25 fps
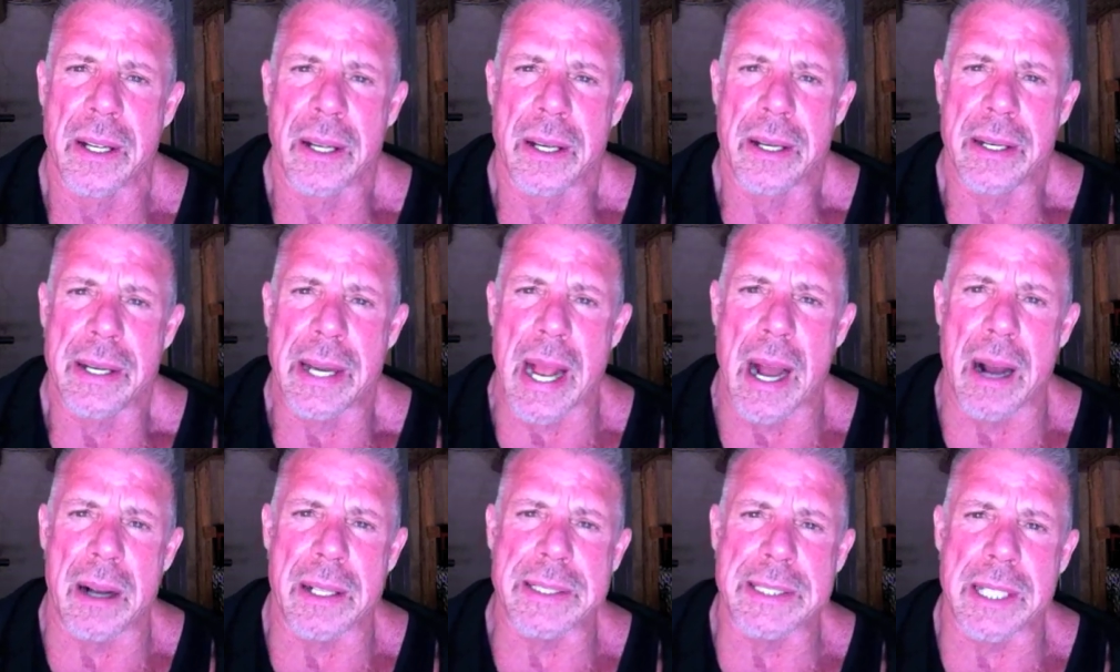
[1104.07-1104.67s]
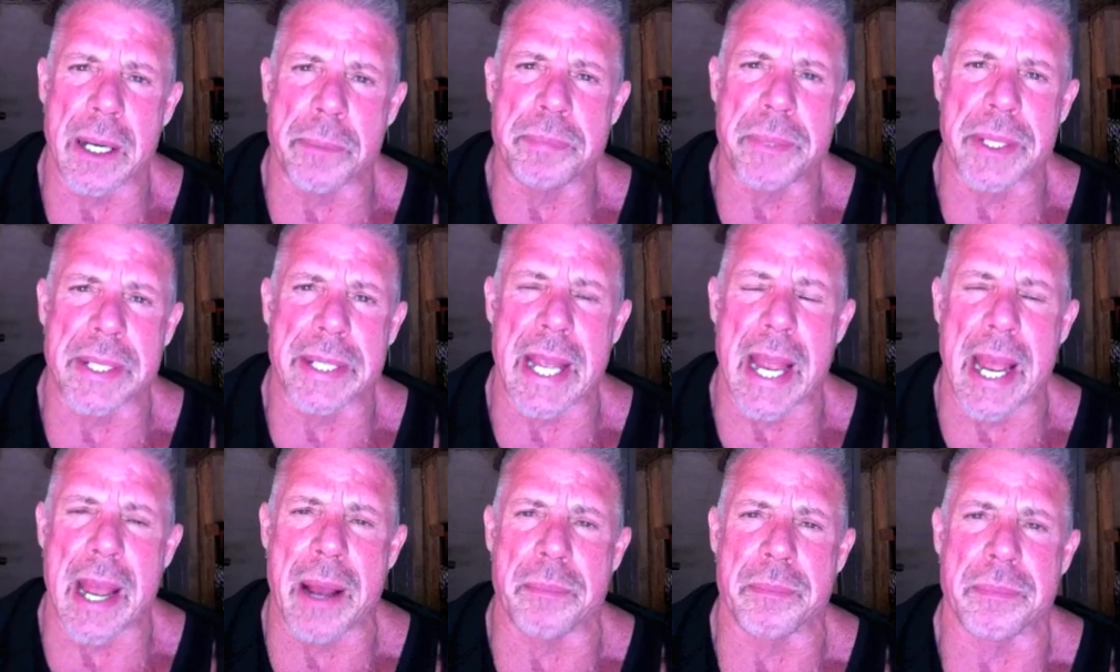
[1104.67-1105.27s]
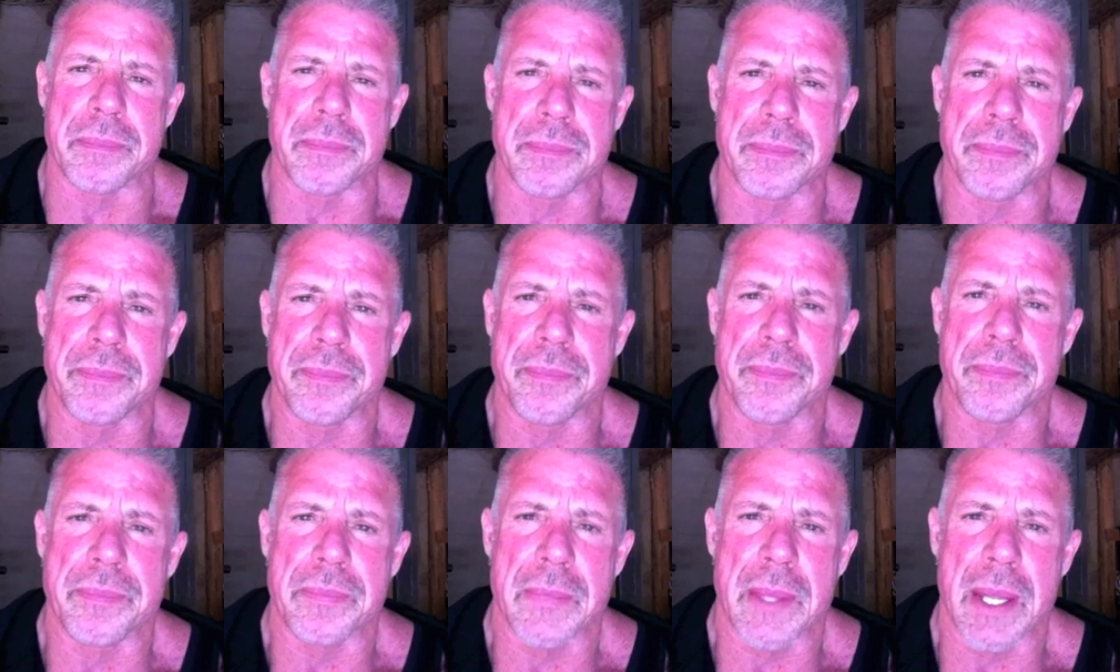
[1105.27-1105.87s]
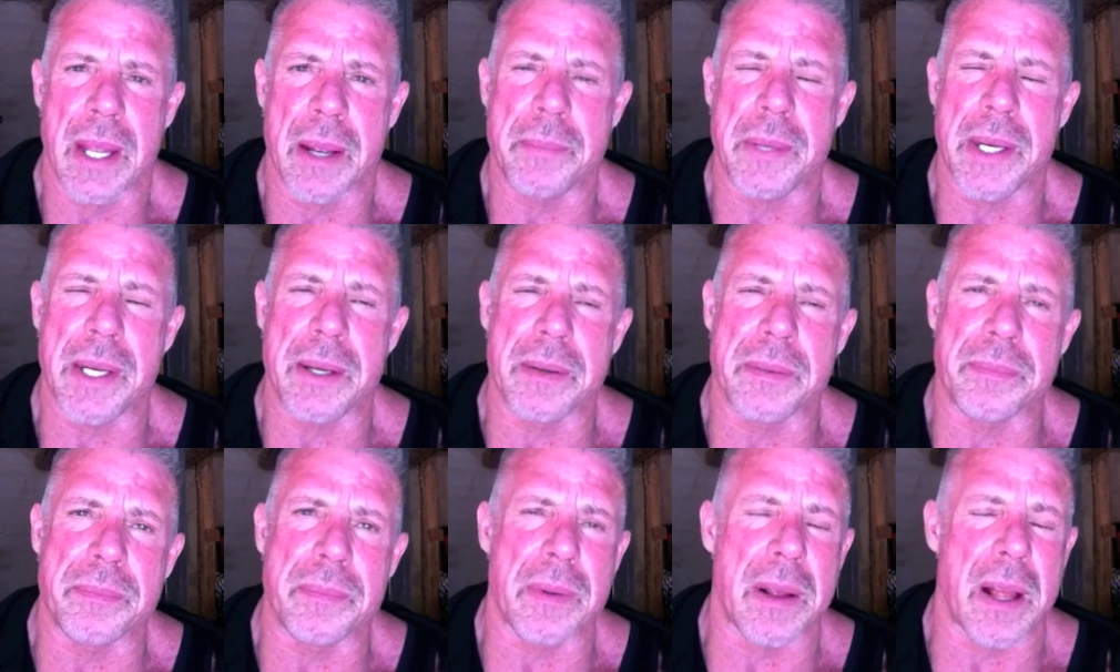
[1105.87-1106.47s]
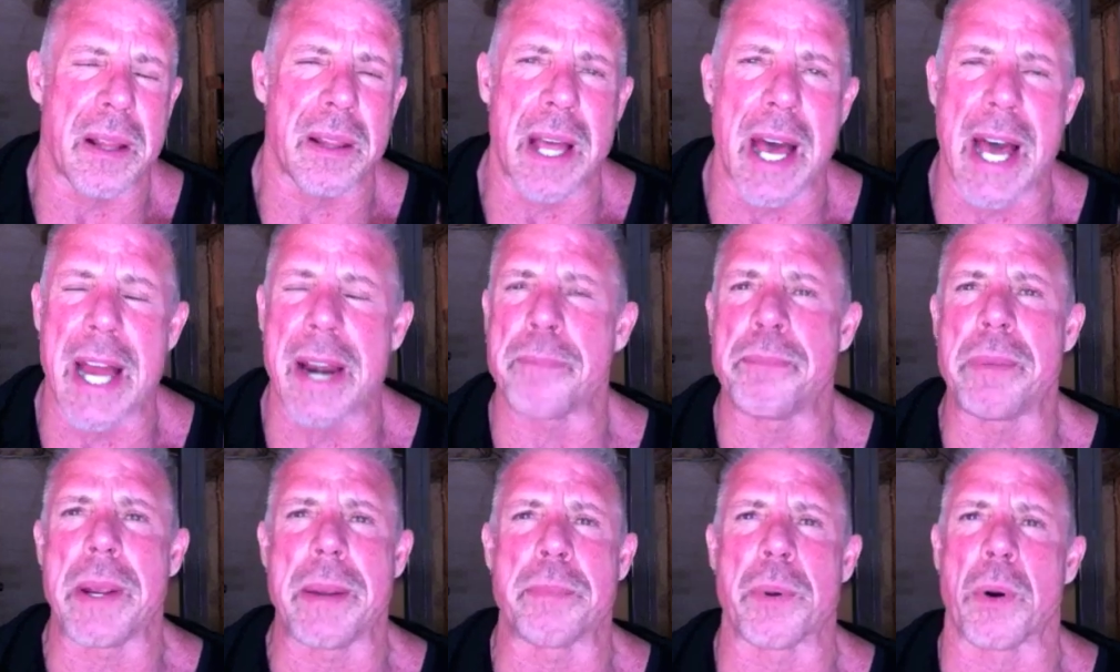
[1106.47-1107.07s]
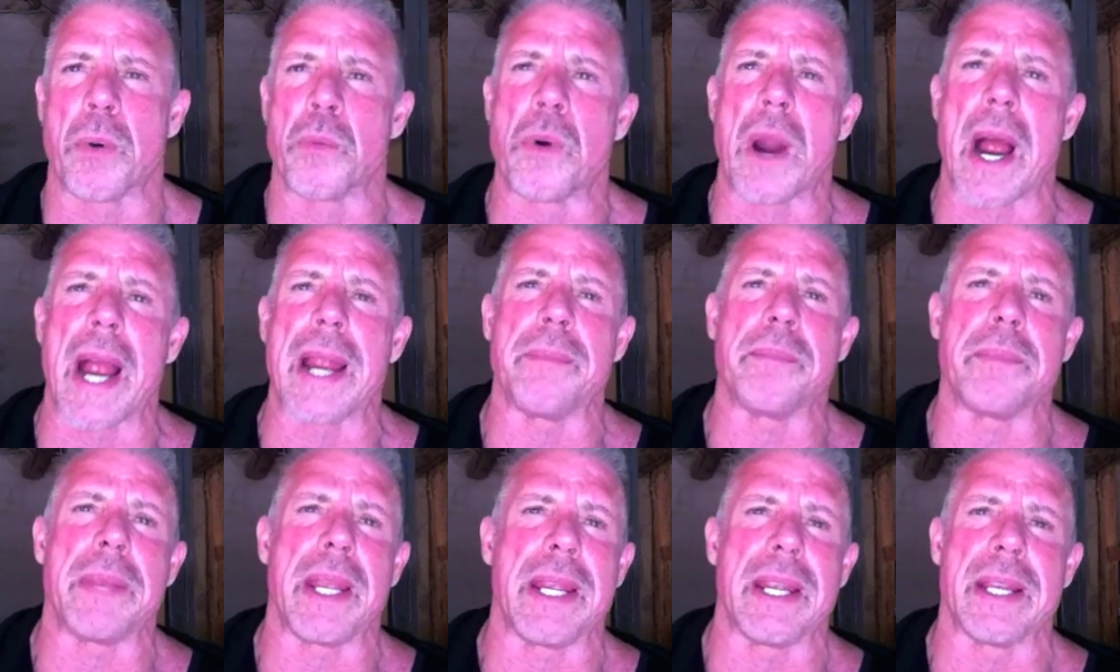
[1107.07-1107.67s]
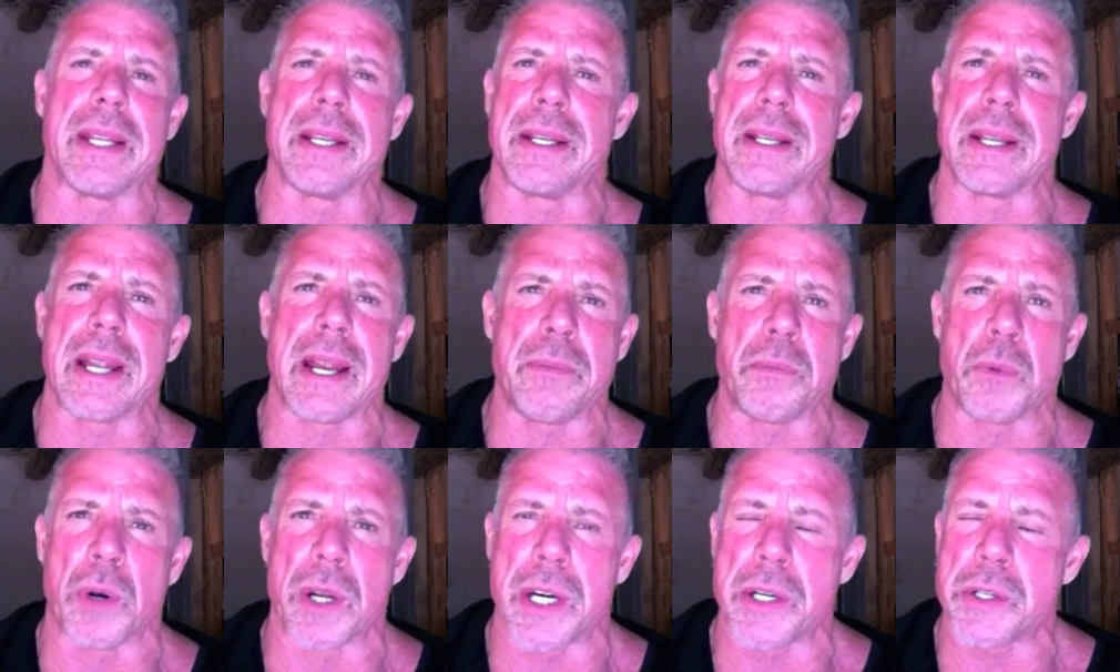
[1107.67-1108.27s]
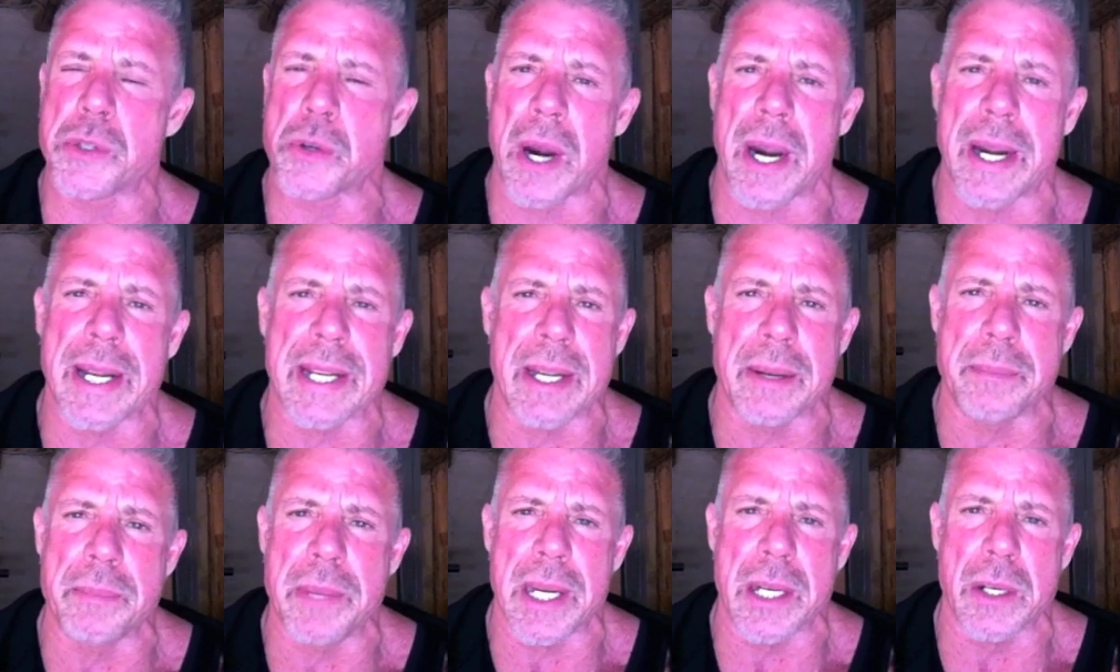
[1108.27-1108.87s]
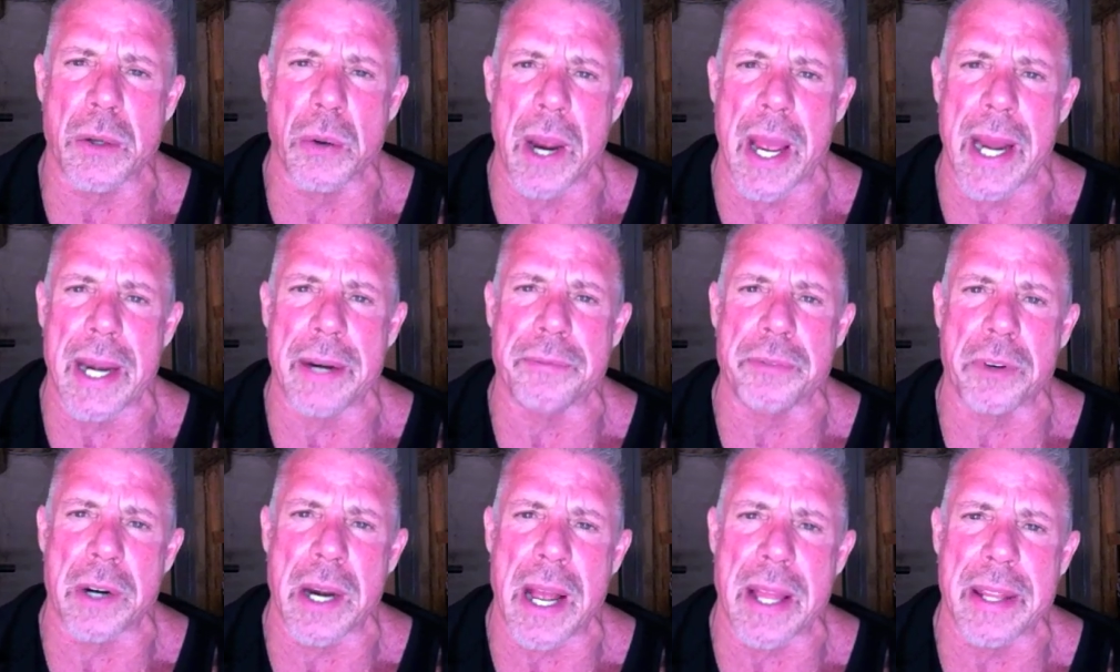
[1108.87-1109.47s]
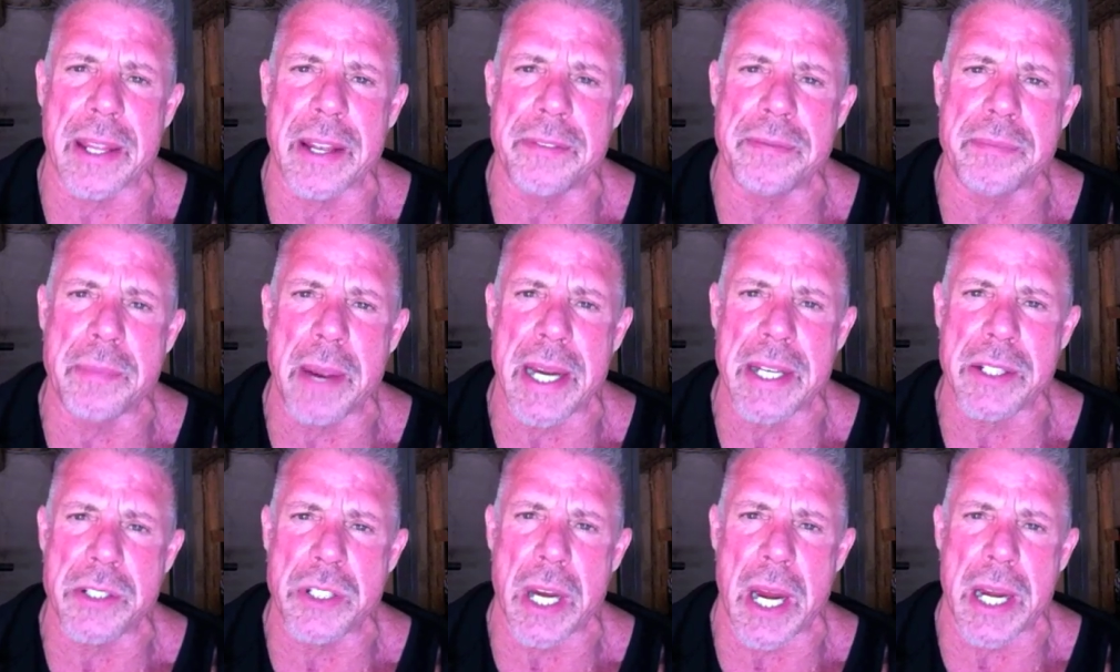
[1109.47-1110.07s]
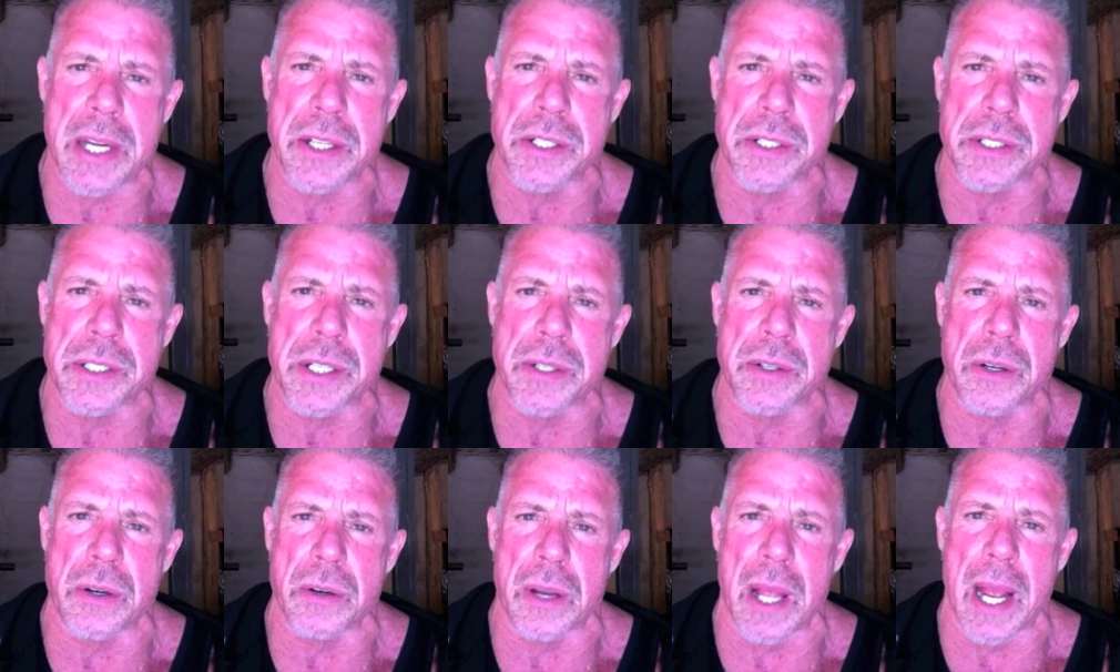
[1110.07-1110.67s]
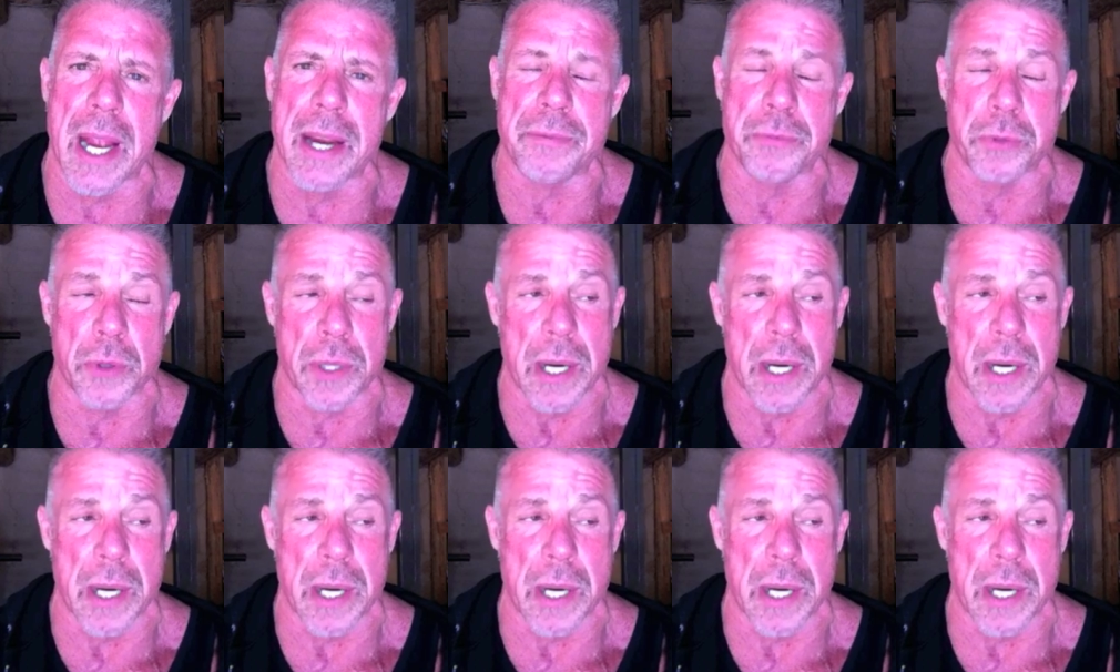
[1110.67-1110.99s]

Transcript: Now it's up to them. I mean, a lot of people write me and they want to try to give me credit for how they've made changes in their life.